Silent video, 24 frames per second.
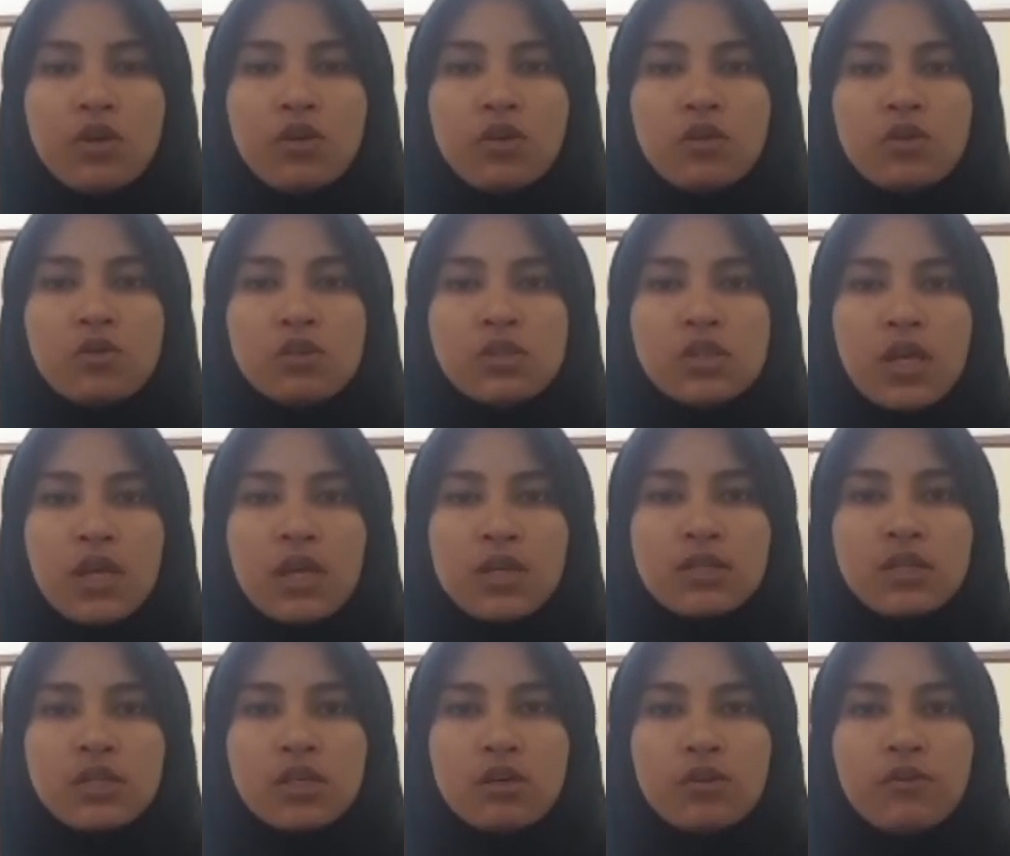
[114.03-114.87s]
used
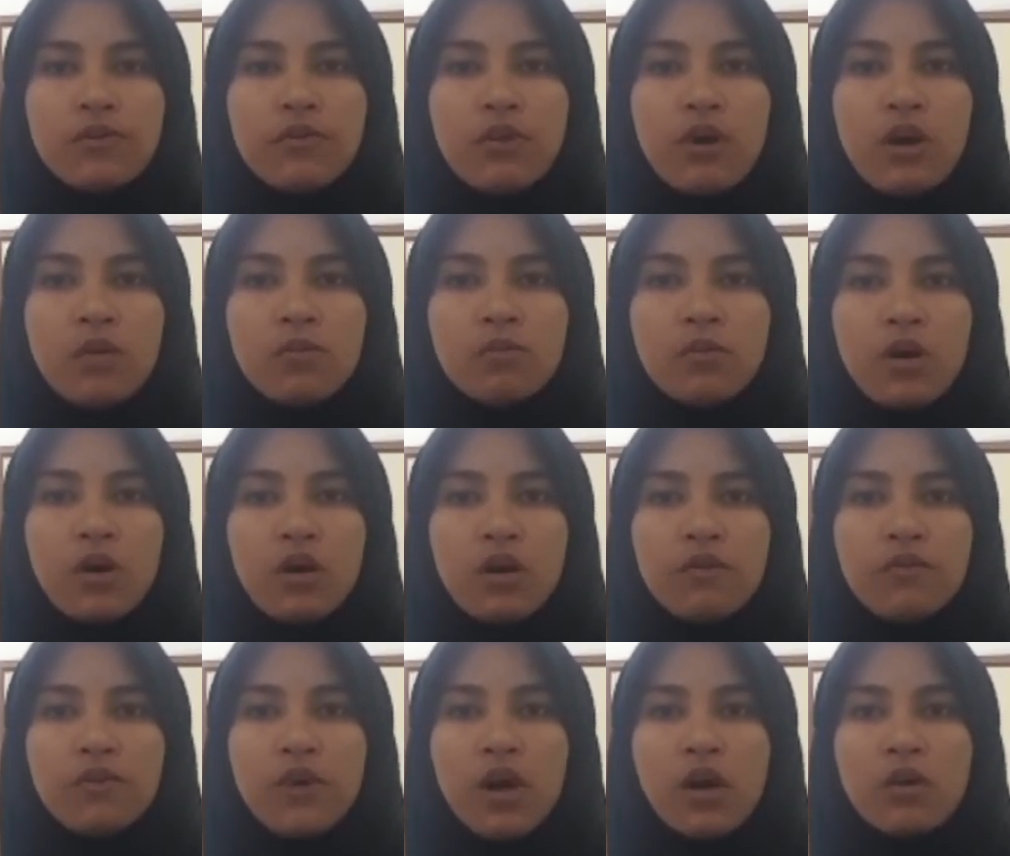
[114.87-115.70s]
as a form
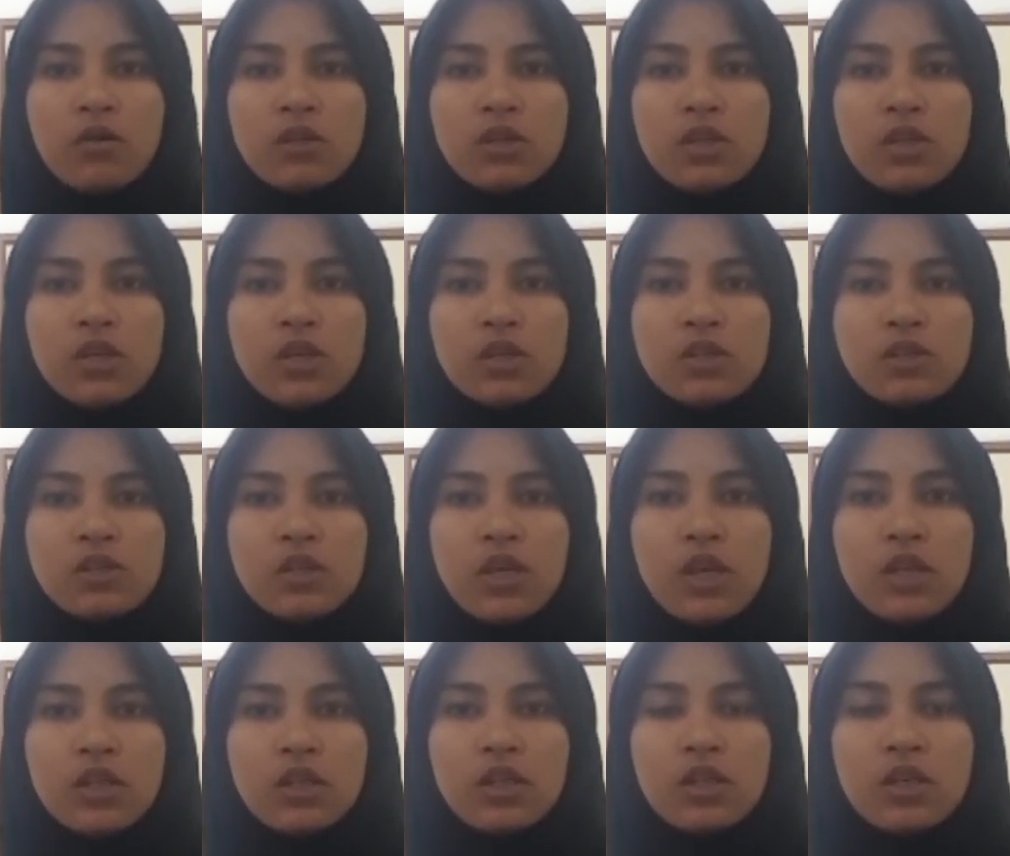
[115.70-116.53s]
of audience
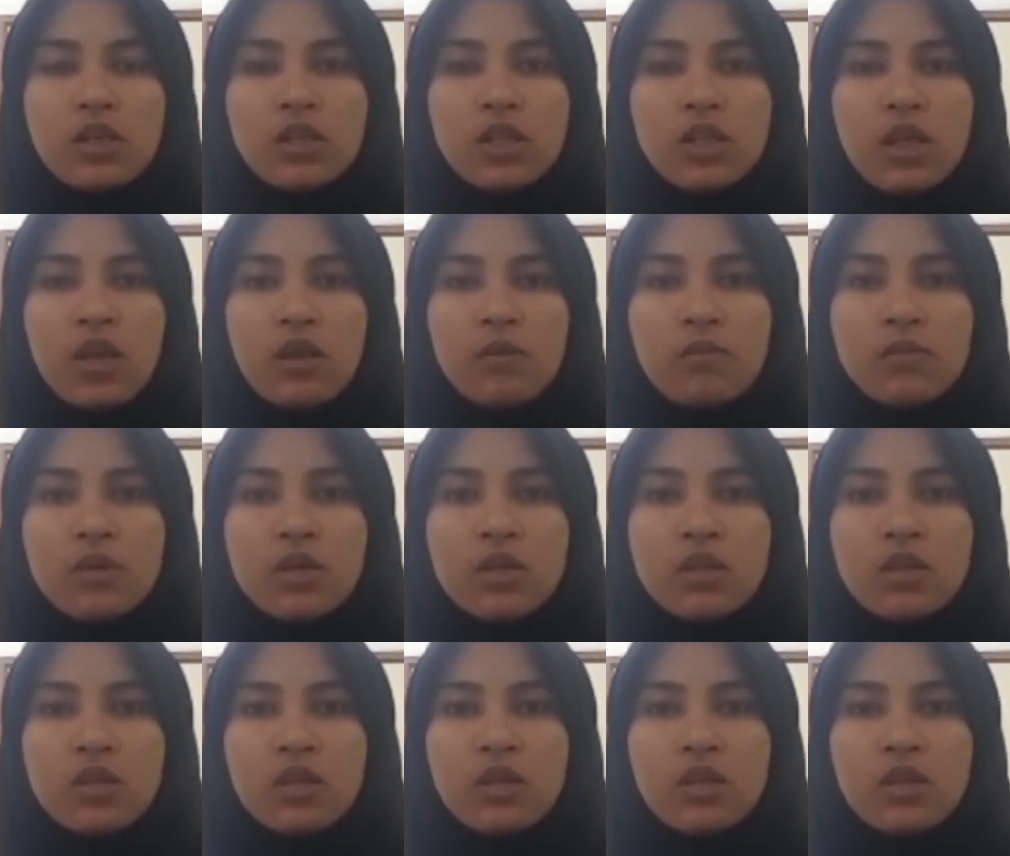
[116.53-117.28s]
entertainment